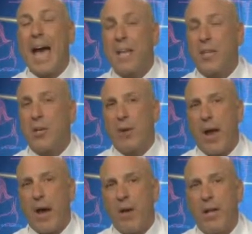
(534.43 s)
out of the
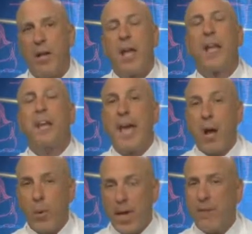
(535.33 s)
crown, and
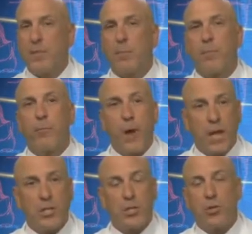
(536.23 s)
now we have some
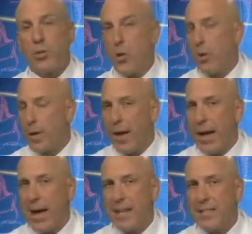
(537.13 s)
fresh zirconia
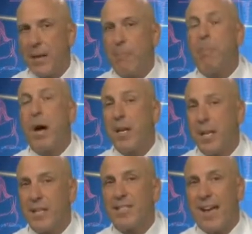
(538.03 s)
oxide
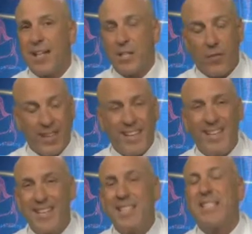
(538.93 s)
bonding sites on the
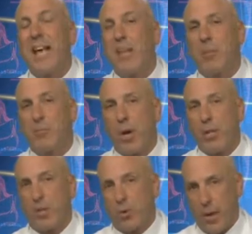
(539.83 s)
inside of the
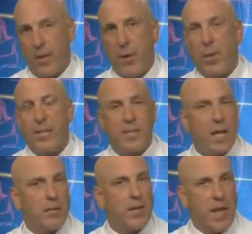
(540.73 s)
BruxZir crown that we can
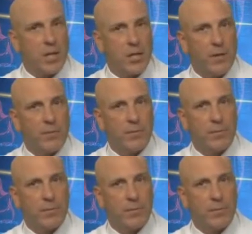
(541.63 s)
take advantage of.